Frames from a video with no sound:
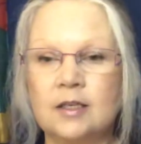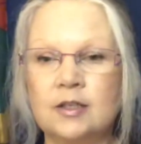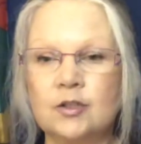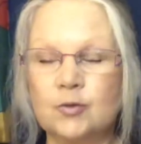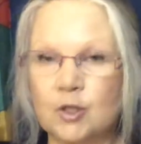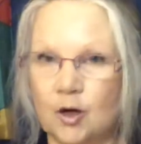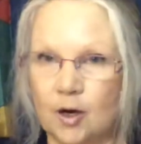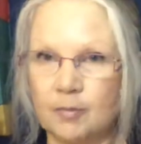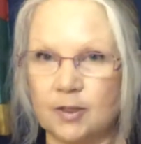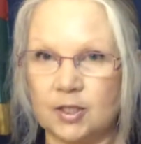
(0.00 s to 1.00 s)
to
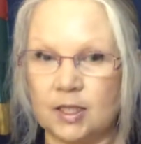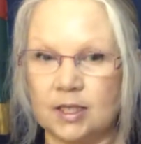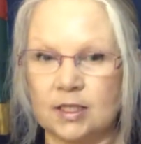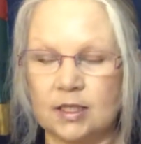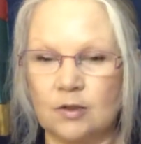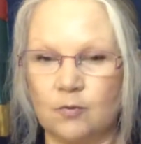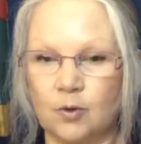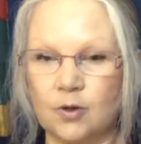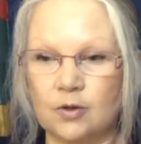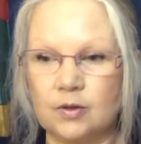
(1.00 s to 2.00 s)
accomplish things in the
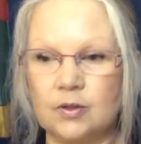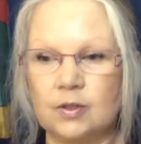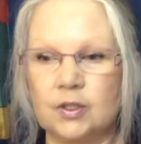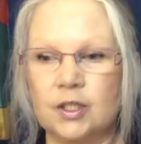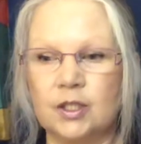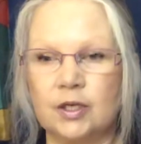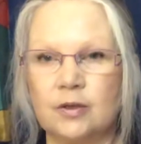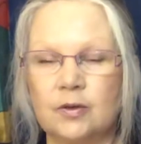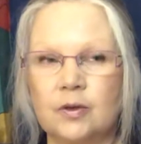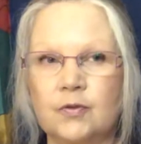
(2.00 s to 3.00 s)
world. You
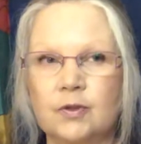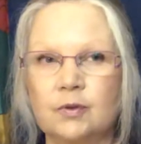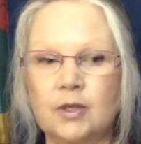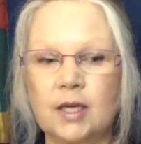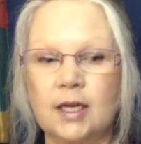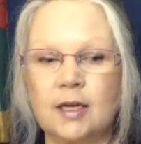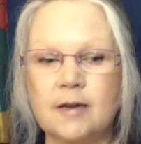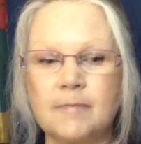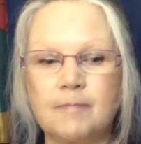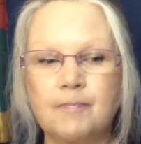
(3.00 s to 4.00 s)
know, if you look at
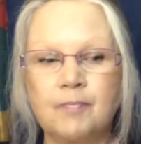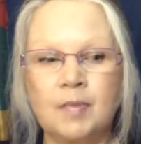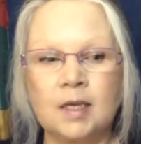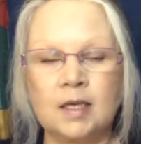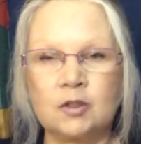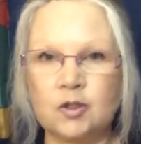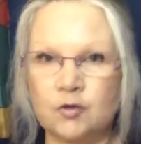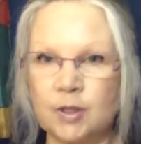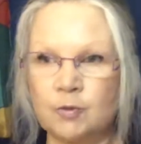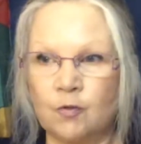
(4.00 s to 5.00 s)
a
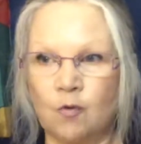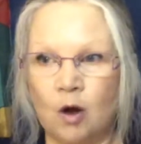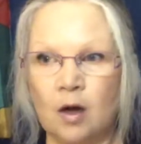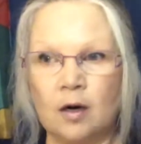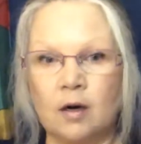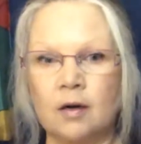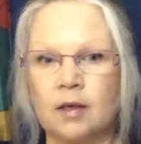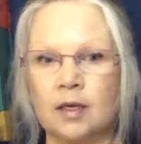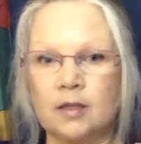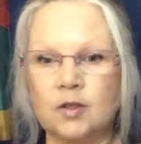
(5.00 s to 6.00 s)
stream of water
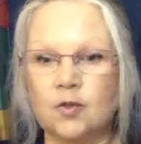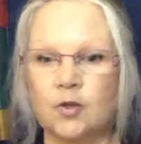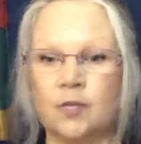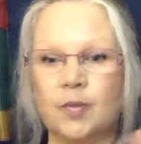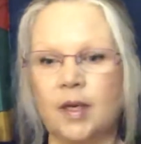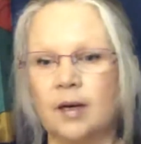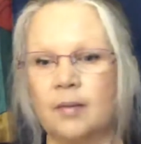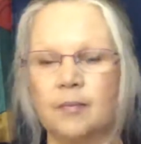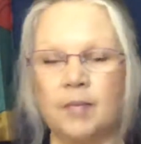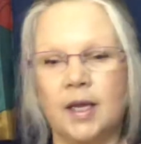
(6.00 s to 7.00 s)
that has sort of
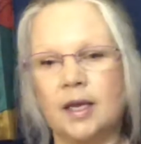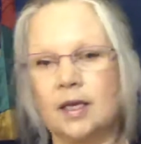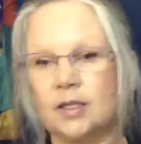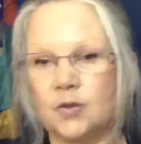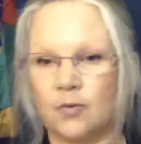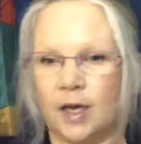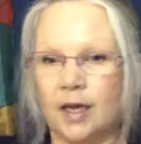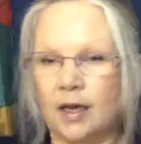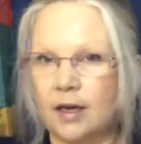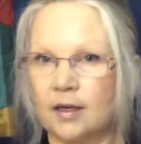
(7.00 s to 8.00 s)
been making its
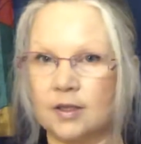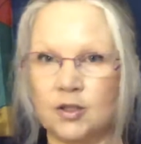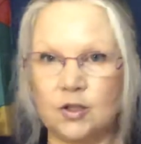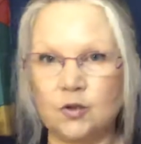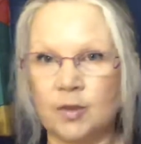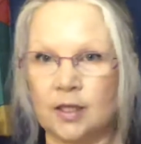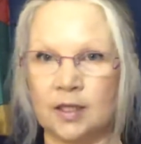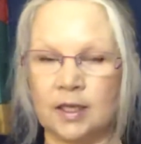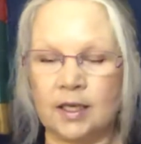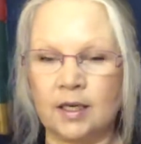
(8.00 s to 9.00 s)
way
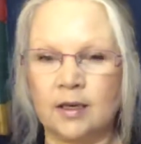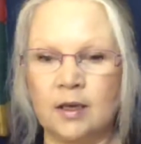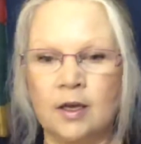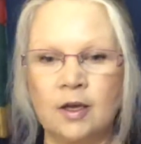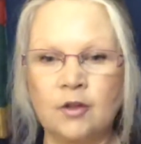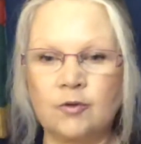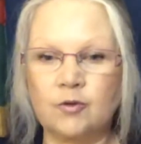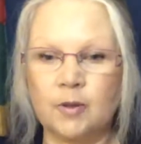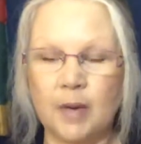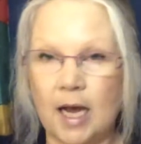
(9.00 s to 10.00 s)
unassumingly through
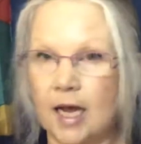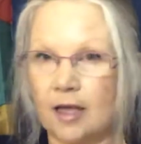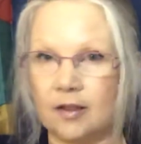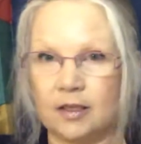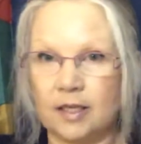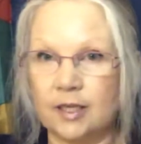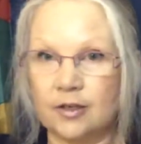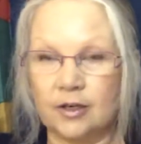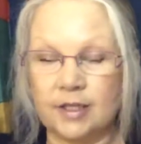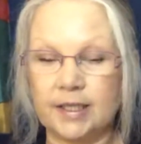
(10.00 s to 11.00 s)
a path year
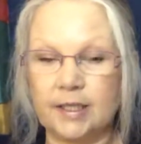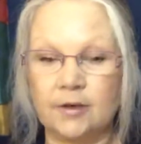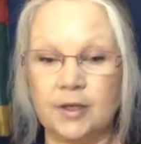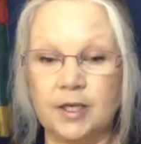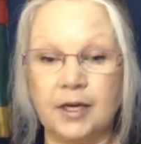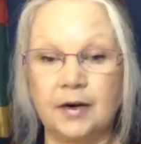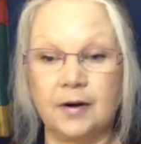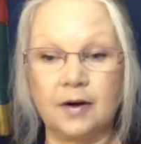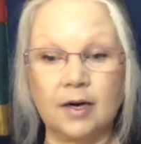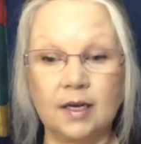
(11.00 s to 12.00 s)
on year on
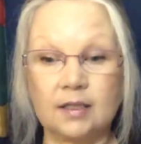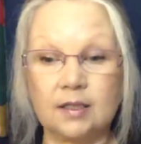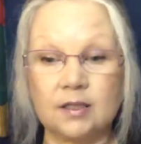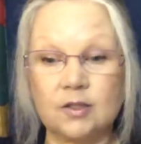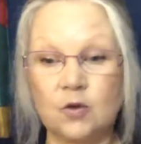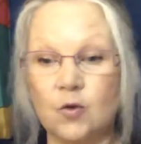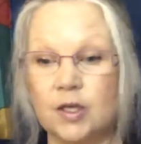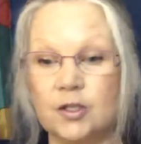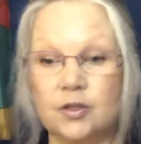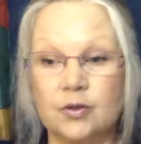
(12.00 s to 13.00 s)
year, it, it's going
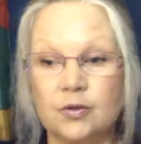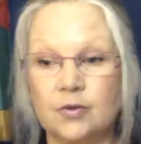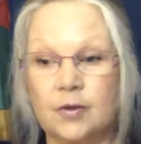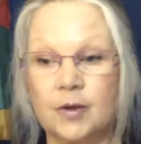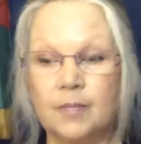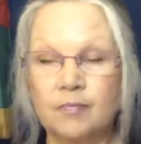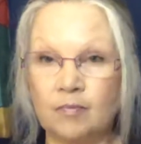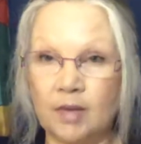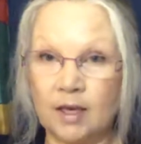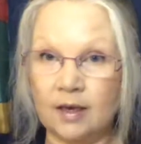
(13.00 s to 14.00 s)
to
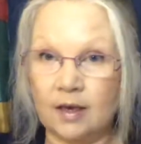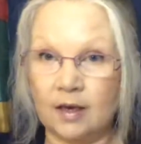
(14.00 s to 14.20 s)
make